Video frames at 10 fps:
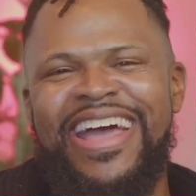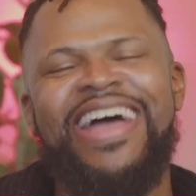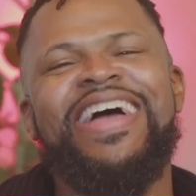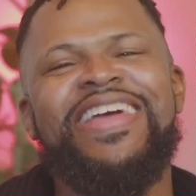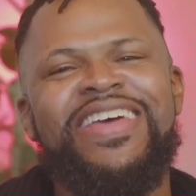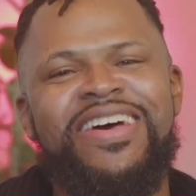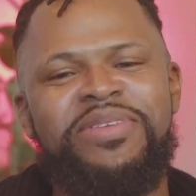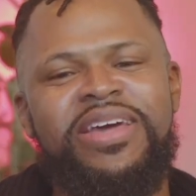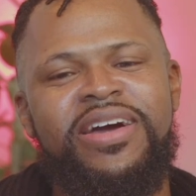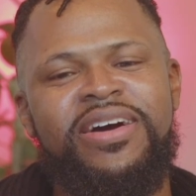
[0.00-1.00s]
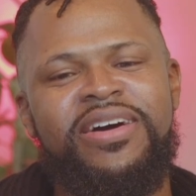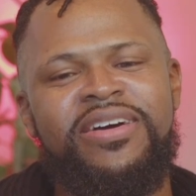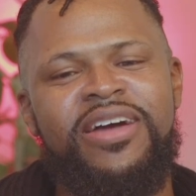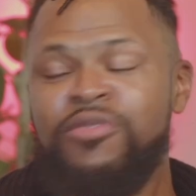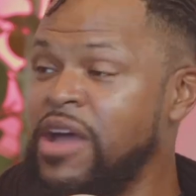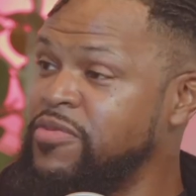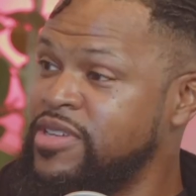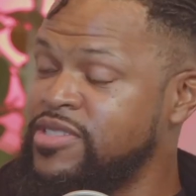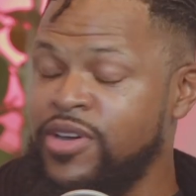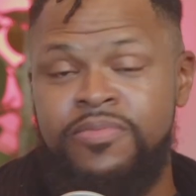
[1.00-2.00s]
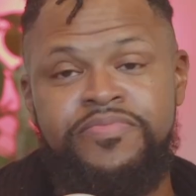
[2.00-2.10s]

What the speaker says: You know what I mean? And rightfully so.